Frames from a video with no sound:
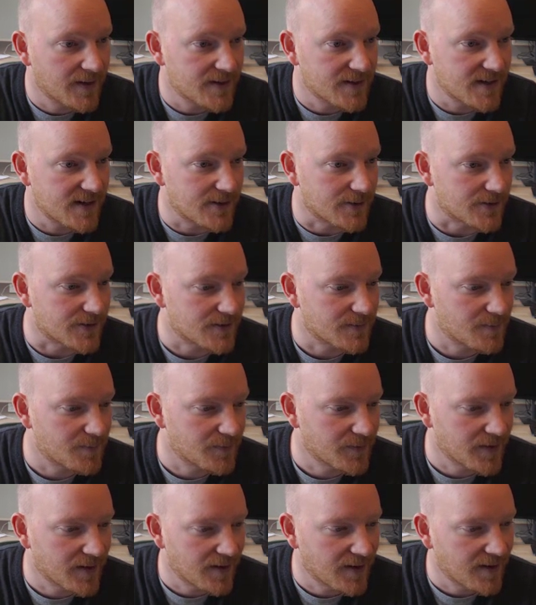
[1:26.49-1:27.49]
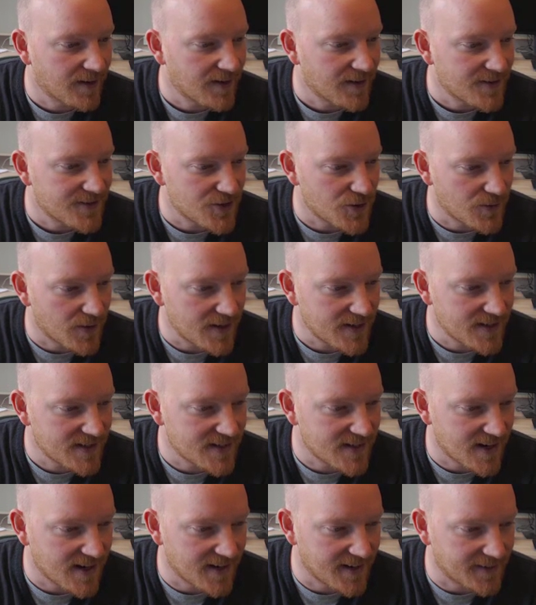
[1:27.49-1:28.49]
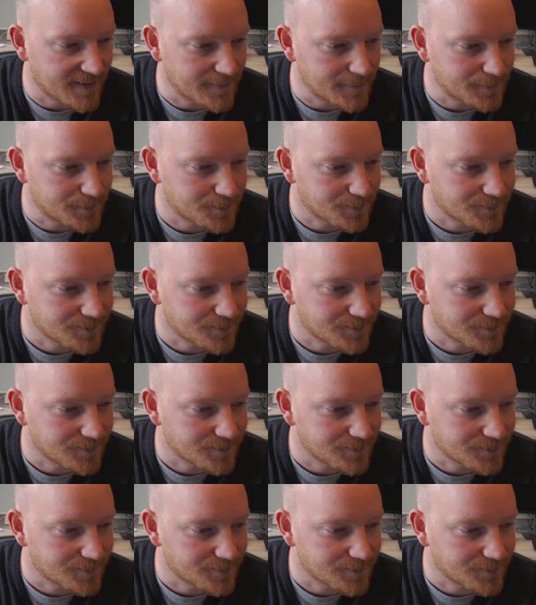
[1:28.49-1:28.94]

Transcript: sales. So that's saying